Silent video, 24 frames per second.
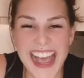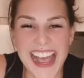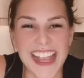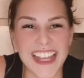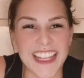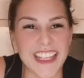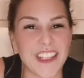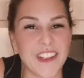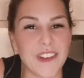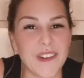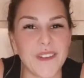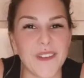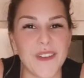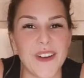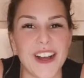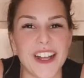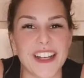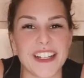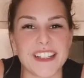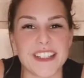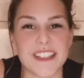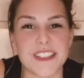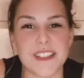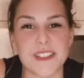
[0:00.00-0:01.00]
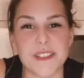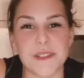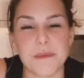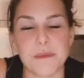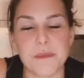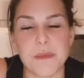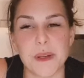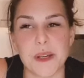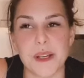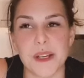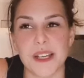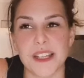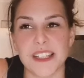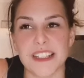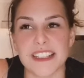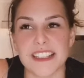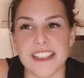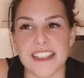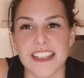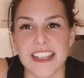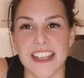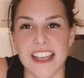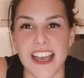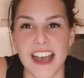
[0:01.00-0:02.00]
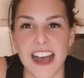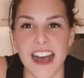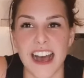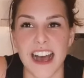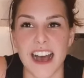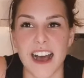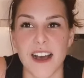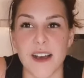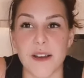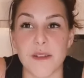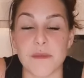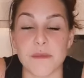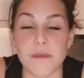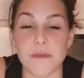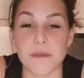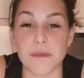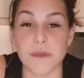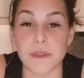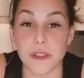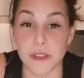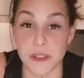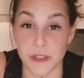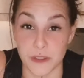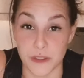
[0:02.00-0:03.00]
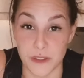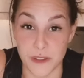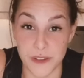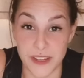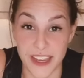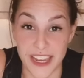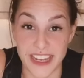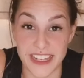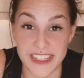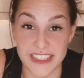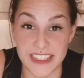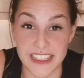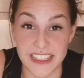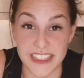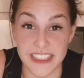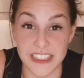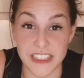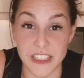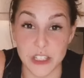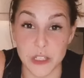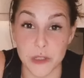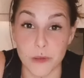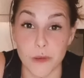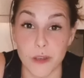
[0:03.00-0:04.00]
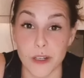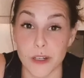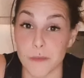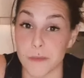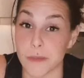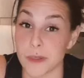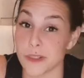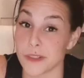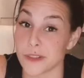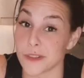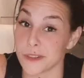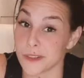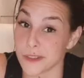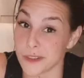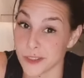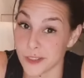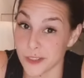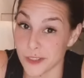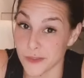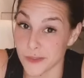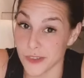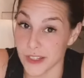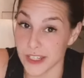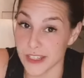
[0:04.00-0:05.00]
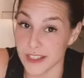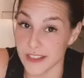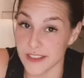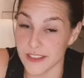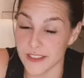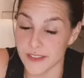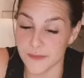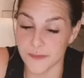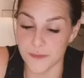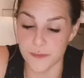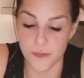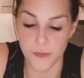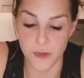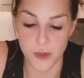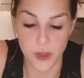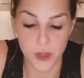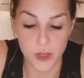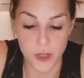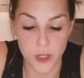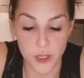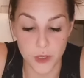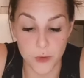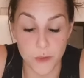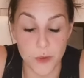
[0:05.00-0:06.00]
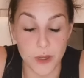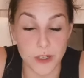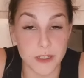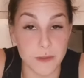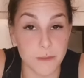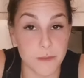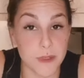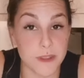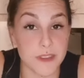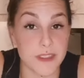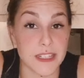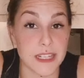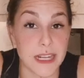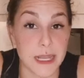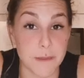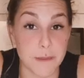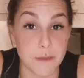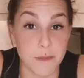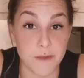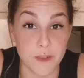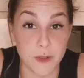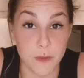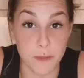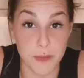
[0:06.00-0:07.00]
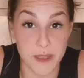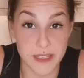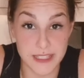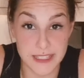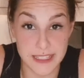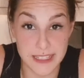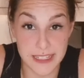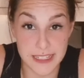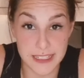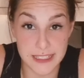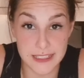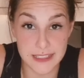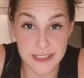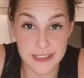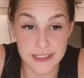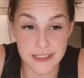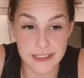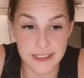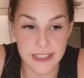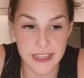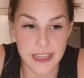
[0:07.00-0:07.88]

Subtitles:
You want to put your location. You want to put your service. You want to put the name of your business.